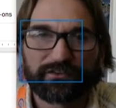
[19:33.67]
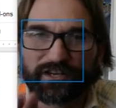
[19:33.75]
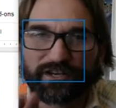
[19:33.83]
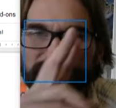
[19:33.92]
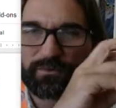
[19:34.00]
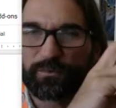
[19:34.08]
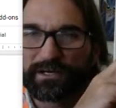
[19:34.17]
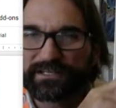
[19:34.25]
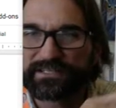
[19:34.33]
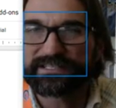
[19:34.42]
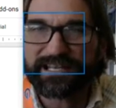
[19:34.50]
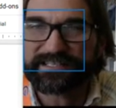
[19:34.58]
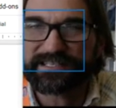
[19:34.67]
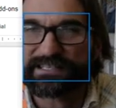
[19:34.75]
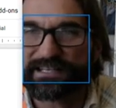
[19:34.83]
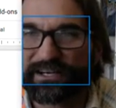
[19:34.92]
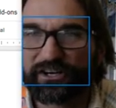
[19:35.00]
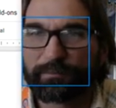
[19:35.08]
uh, judges of what is
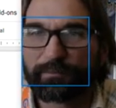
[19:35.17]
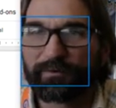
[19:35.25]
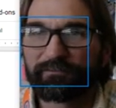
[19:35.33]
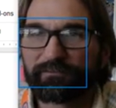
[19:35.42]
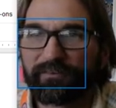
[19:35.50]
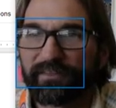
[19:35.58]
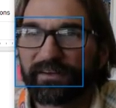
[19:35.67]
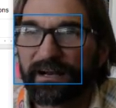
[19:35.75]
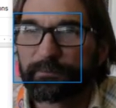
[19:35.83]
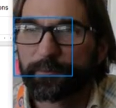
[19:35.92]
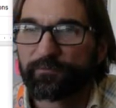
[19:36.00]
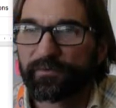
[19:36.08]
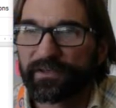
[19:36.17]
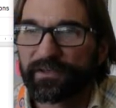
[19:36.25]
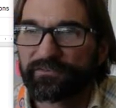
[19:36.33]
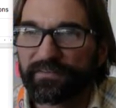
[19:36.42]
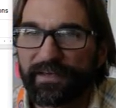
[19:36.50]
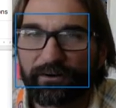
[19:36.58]
necessary to provide for the common
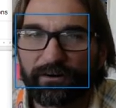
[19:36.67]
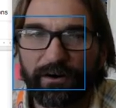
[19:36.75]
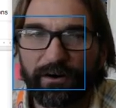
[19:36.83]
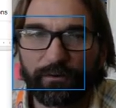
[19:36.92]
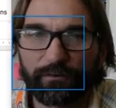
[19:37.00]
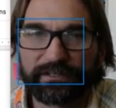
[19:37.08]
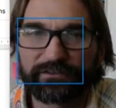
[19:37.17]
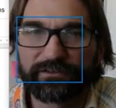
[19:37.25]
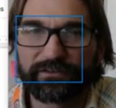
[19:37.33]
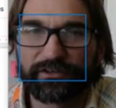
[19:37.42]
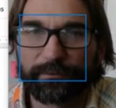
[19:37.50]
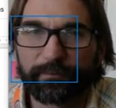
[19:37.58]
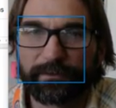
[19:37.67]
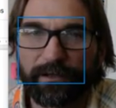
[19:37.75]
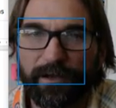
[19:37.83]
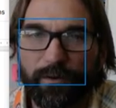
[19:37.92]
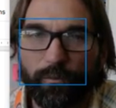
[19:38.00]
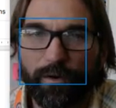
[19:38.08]
defense, and they are only to
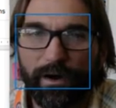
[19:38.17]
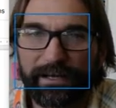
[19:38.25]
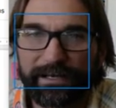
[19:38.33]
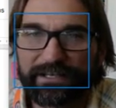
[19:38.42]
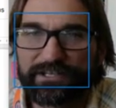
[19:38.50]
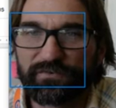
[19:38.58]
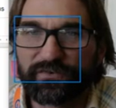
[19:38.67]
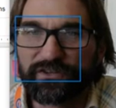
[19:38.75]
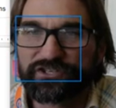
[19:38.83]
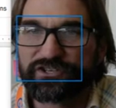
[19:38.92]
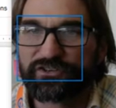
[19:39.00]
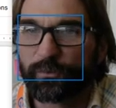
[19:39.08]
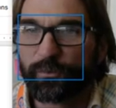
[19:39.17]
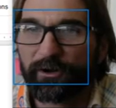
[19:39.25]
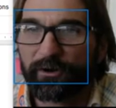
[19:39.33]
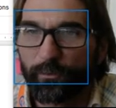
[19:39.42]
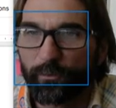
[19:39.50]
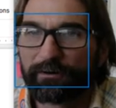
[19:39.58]
determine what is for the general
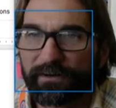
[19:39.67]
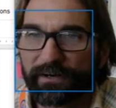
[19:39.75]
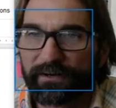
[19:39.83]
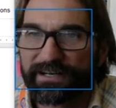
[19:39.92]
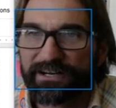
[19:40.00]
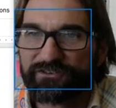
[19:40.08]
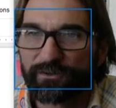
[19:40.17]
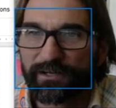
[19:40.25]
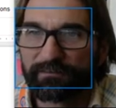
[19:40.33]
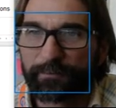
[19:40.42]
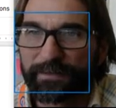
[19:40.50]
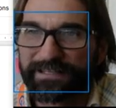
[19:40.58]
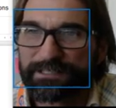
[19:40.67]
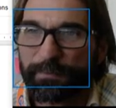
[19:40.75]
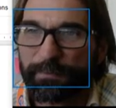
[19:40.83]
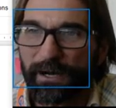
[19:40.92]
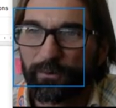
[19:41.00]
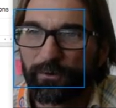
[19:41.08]
wel- welfare, the national government. This
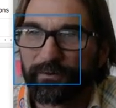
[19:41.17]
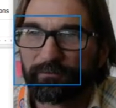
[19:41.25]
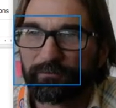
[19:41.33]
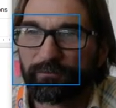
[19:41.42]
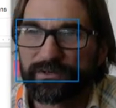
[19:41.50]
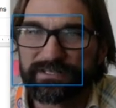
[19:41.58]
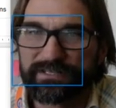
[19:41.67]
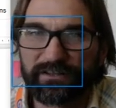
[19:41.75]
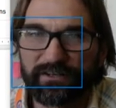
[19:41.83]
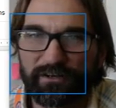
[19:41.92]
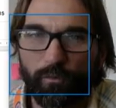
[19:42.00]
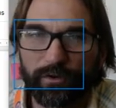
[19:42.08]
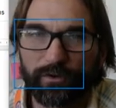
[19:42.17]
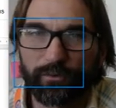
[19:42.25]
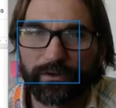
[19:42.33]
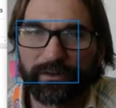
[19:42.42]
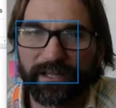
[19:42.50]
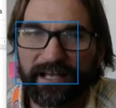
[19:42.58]
power, therefore, is neither more
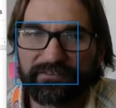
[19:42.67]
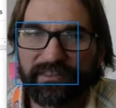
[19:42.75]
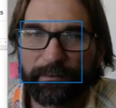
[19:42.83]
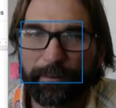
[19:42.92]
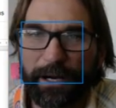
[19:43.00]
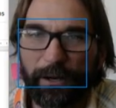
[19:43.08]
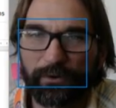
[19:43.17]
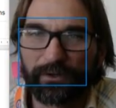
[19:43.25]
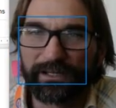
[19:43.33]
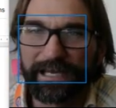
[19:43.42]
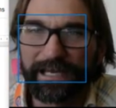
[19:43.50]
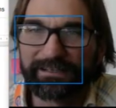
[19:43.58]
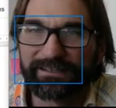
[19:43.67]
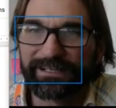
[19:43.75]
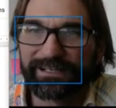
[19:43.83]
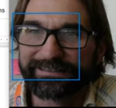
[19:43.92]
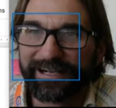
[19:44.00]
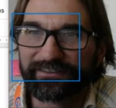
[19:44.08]
nor less than a power to lay and
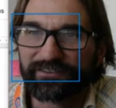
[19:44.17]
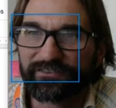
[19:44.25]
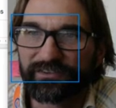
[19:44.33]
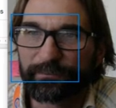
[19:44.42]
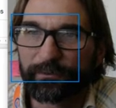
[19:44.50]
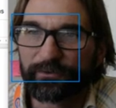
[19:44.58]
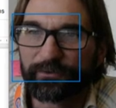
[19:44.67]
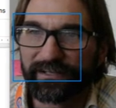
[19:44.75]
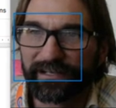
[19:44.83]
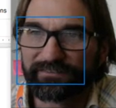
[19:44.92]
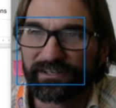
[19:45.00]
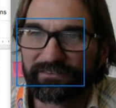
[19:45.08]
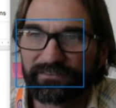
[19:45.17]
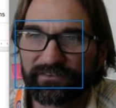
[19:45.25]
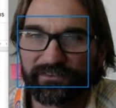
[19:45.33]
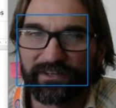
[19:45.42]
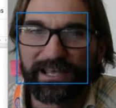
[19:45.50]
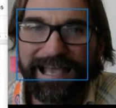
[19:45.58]
collect taxes imposts and
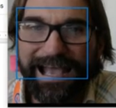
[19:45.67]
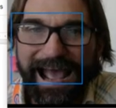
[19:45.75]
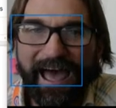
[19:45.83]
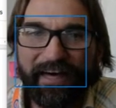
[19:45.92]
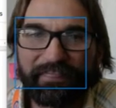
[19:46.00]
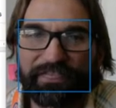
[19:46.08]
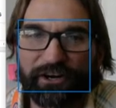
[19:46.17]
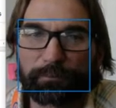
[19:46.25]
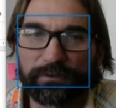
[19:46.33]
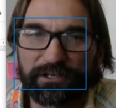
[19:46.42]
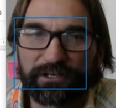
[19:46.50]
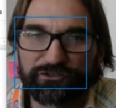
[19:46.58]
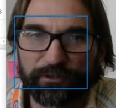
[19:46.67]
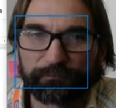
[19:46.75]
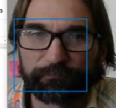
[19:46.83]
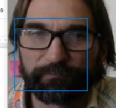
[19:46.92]
excises at their pleasure.